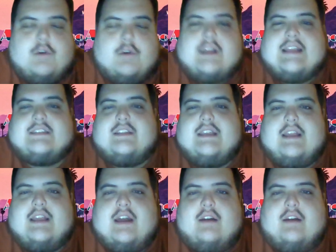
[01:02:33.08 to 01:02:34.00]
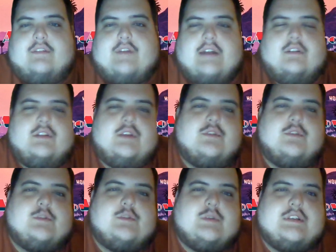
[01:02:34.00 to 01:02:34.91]
get to the final news,
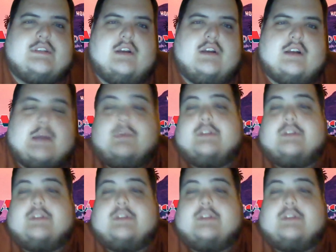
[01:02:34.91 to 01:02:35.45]
which is a couple